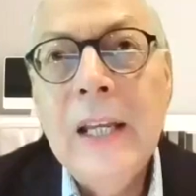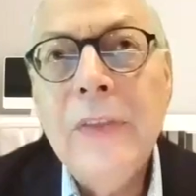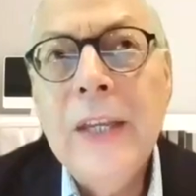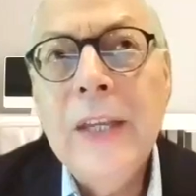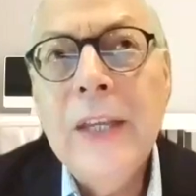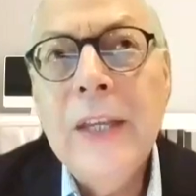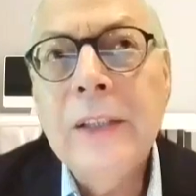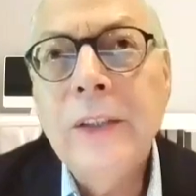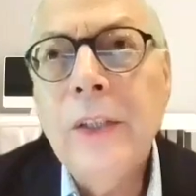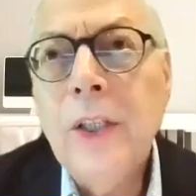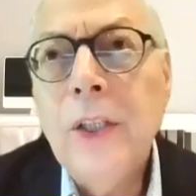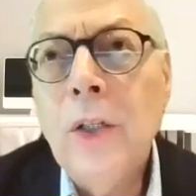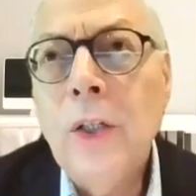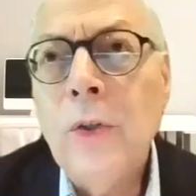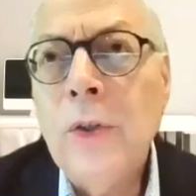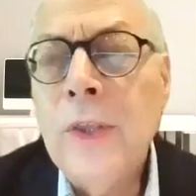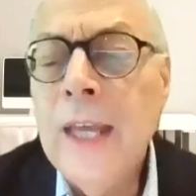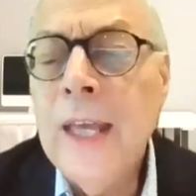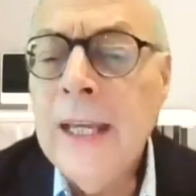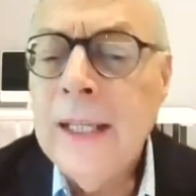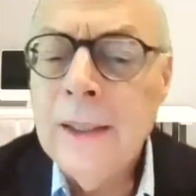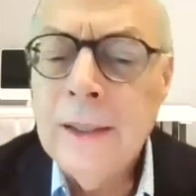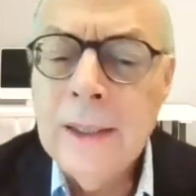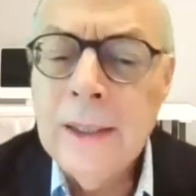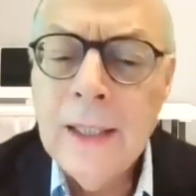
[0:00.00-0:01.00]
think too,
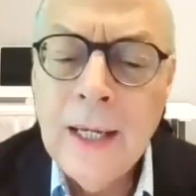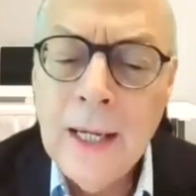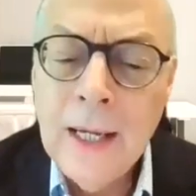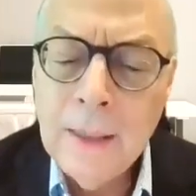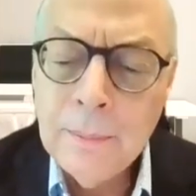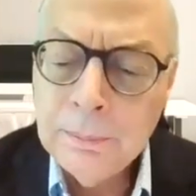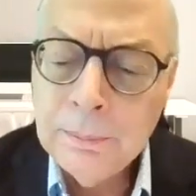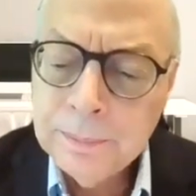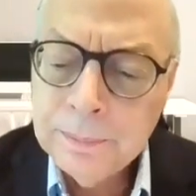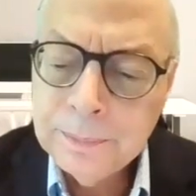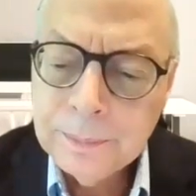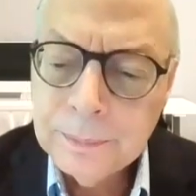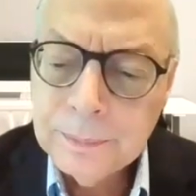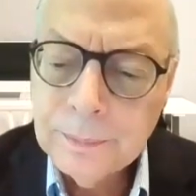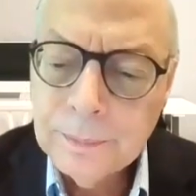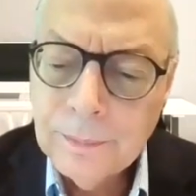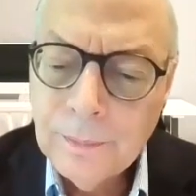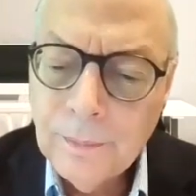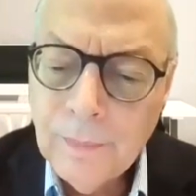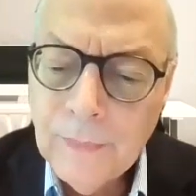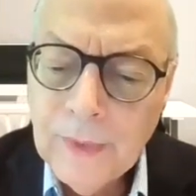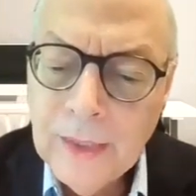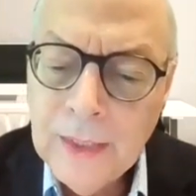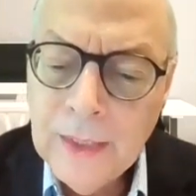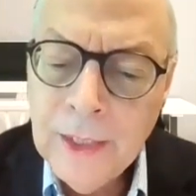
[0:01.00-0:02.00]
then,
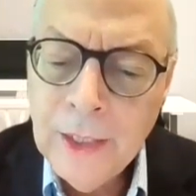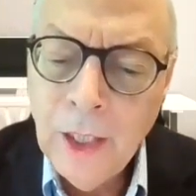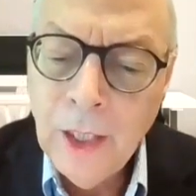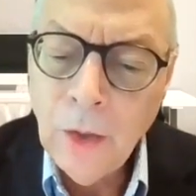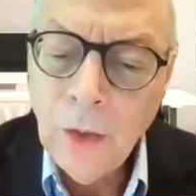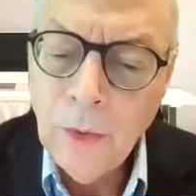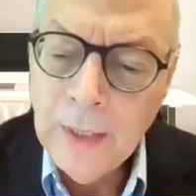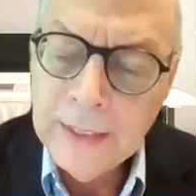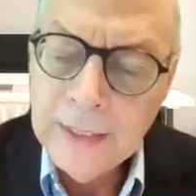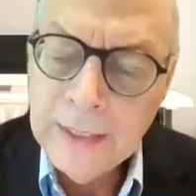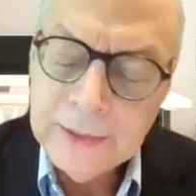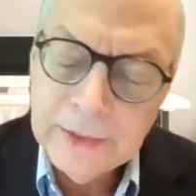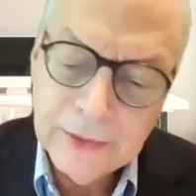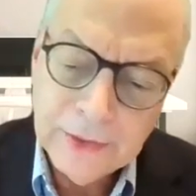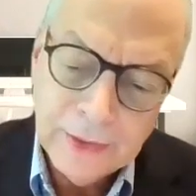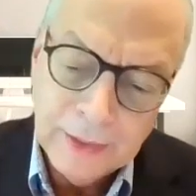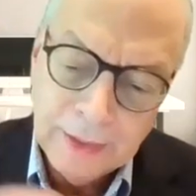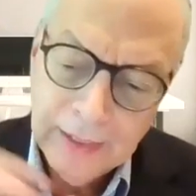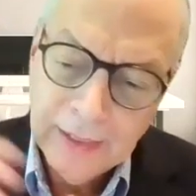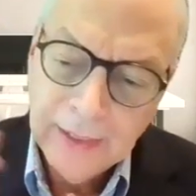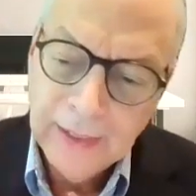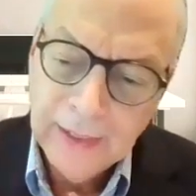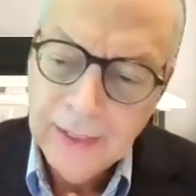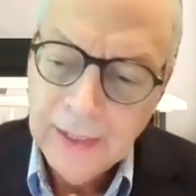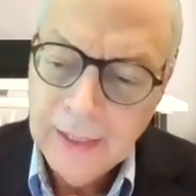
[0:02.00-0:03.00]
it's
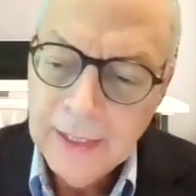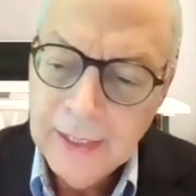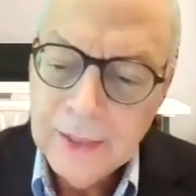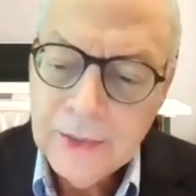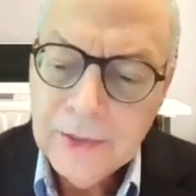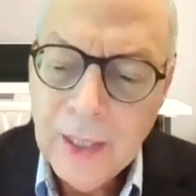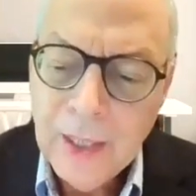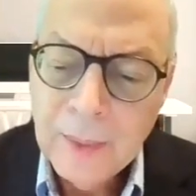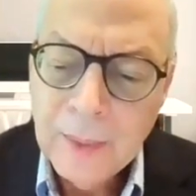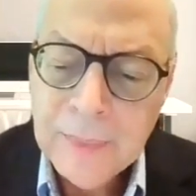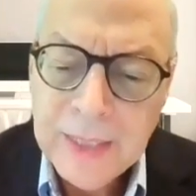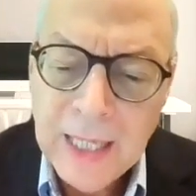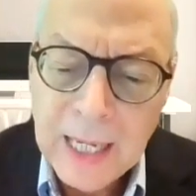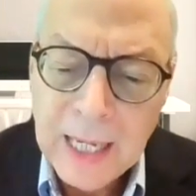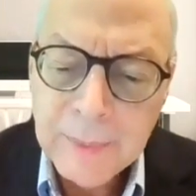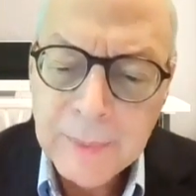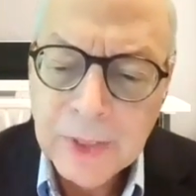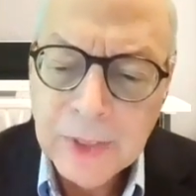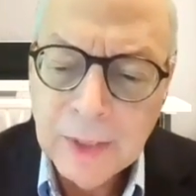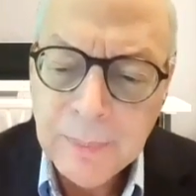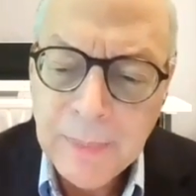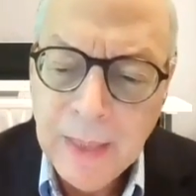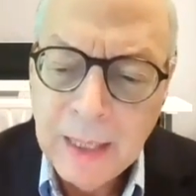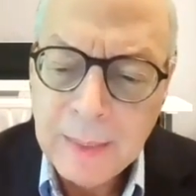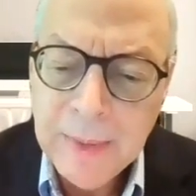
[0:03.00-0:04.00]
sometimes,
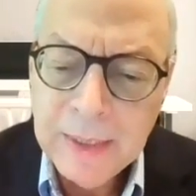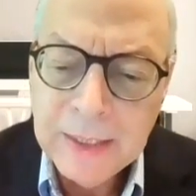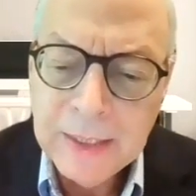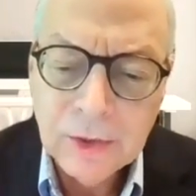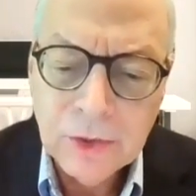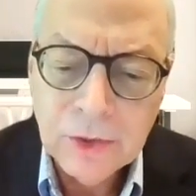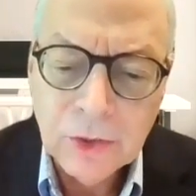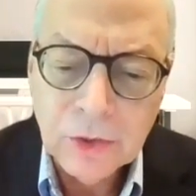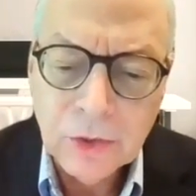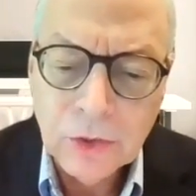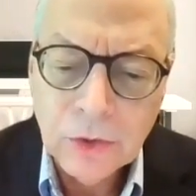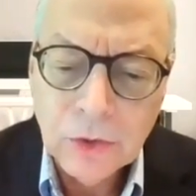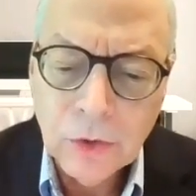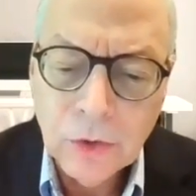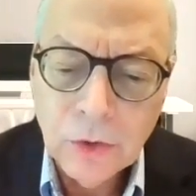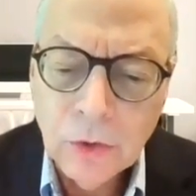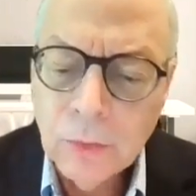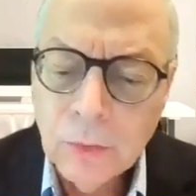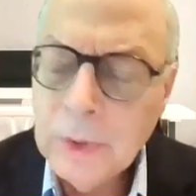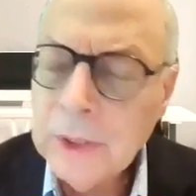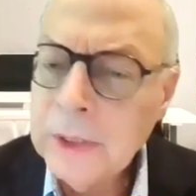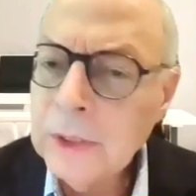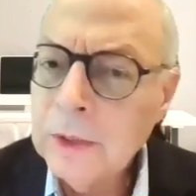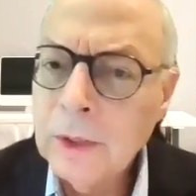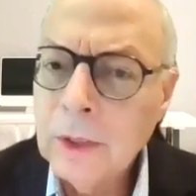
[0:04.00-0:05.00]
and maybe this is
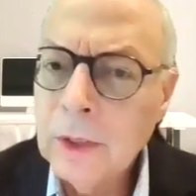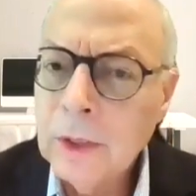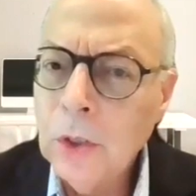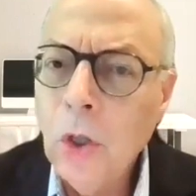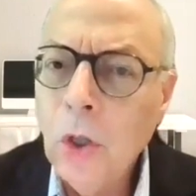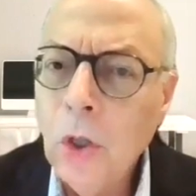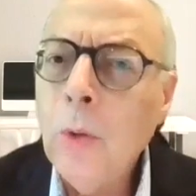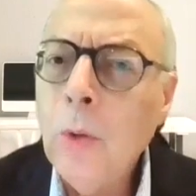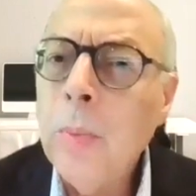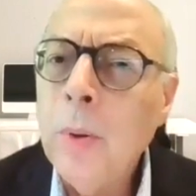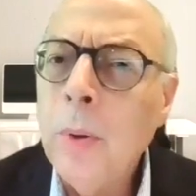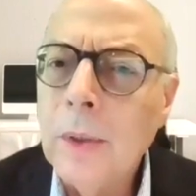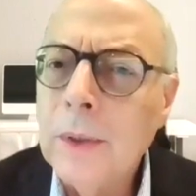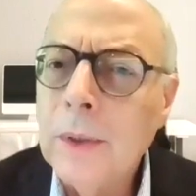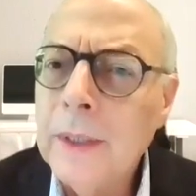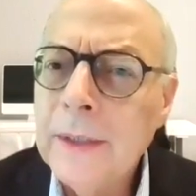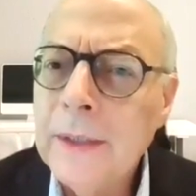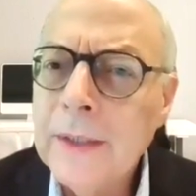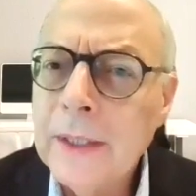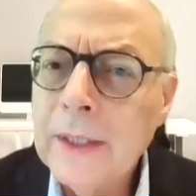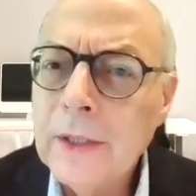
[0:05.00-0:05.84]
true in global,